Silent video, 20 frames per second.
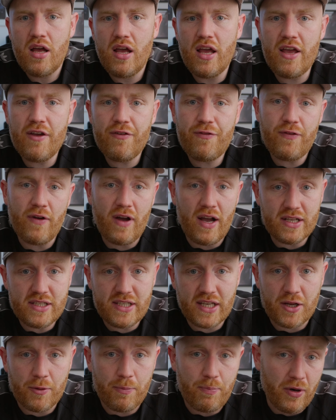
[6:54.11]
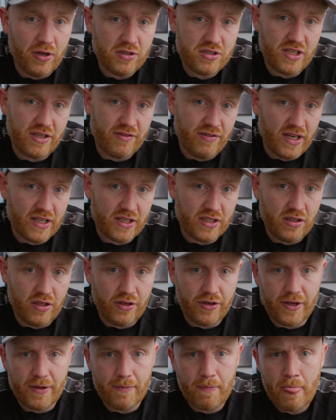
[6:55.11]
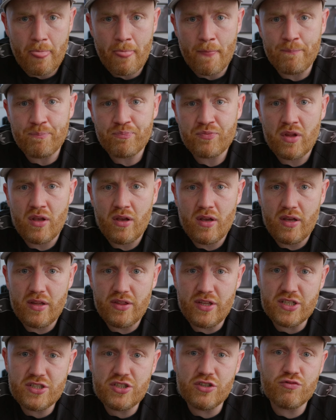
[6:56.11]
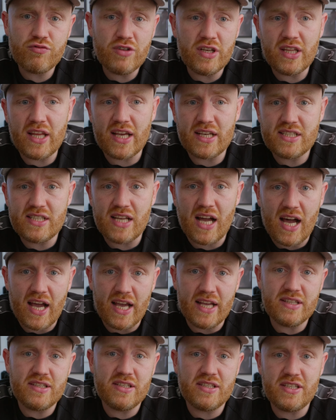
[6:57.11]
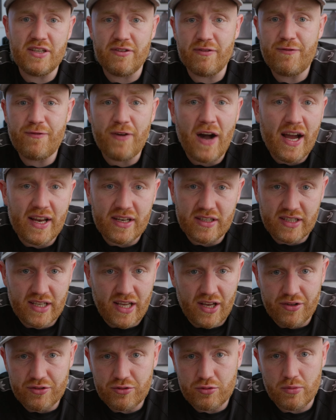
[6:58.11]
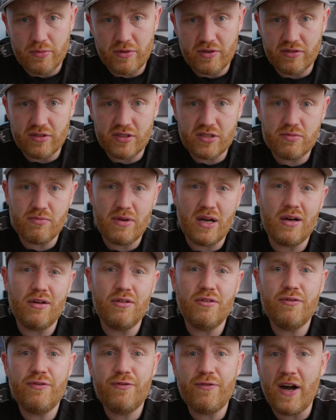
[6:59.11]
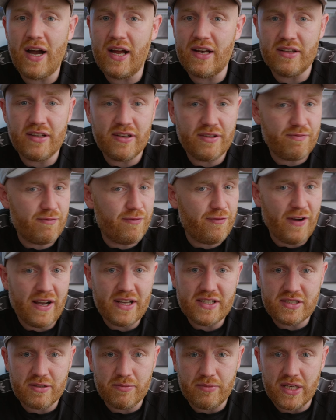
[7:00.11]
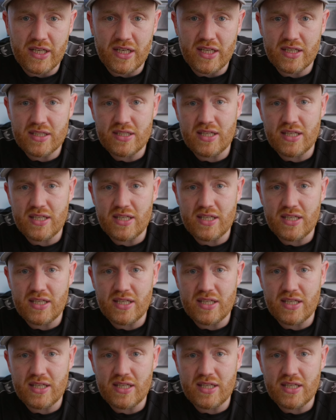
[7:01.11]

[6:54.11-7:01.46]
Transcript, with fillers: If I take a positive angle on it, this is really exciting to see them finally get onto a mirrorless mount, finally faster media